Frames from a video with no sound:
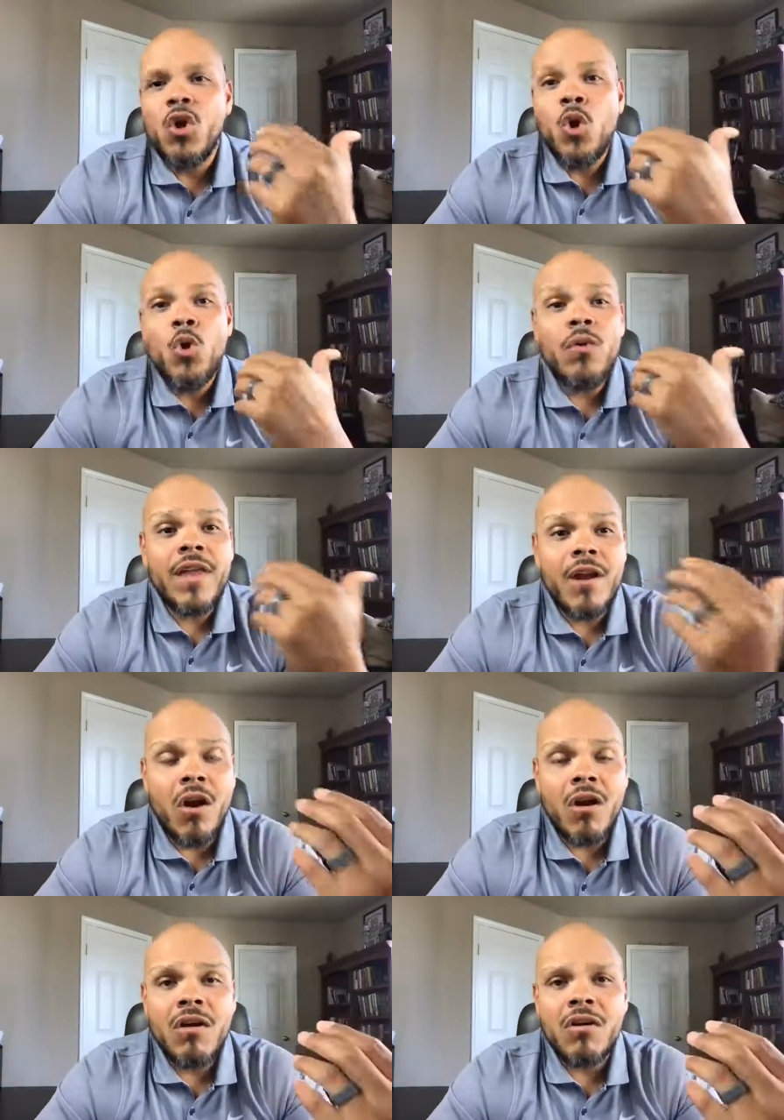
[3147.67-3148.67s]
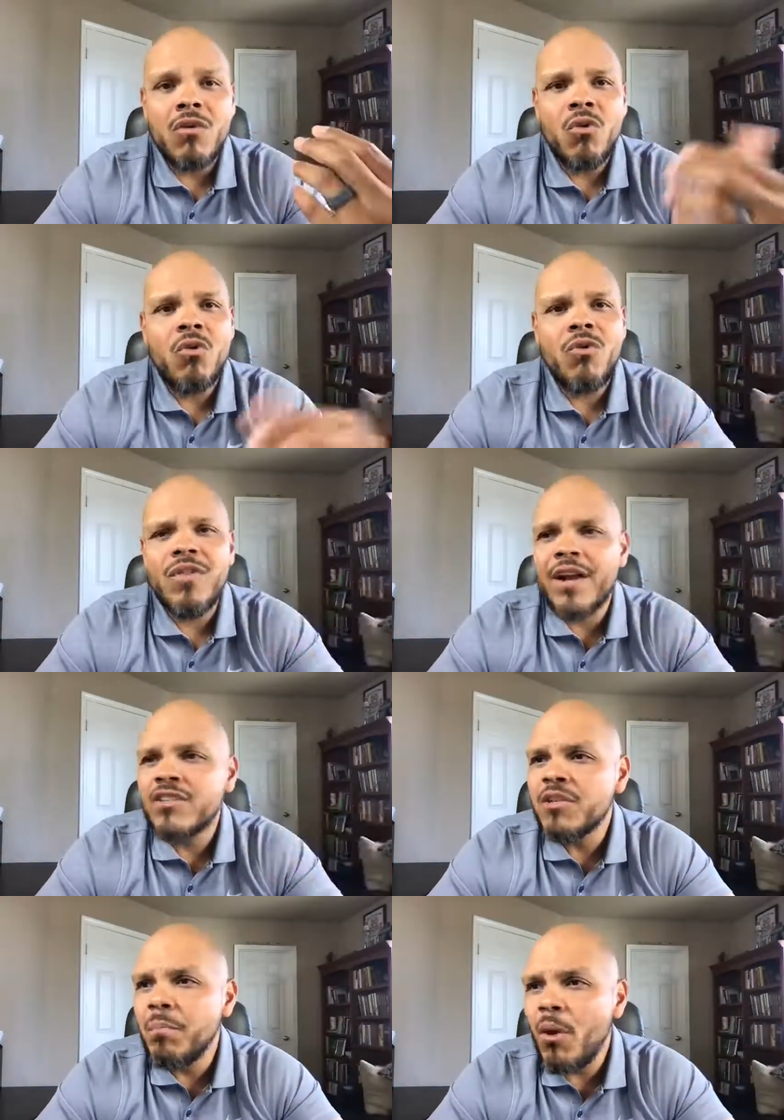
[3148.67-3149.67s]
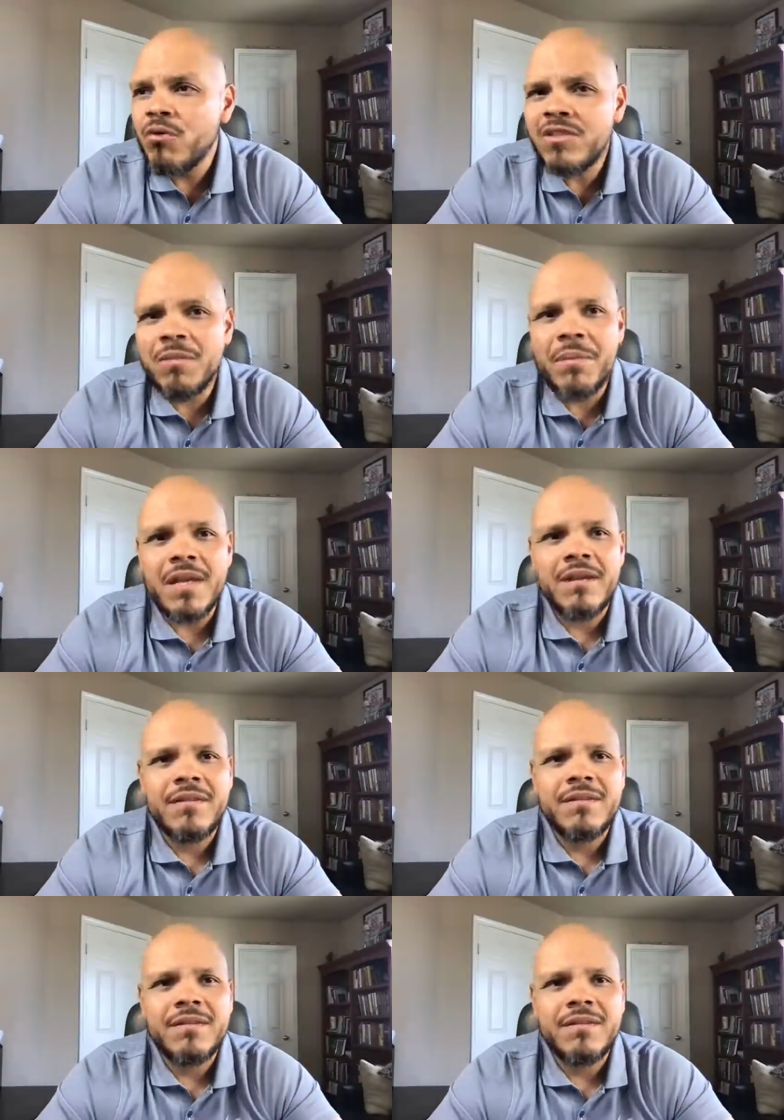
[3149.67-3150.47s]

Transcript: who they are or who they're supposed to be.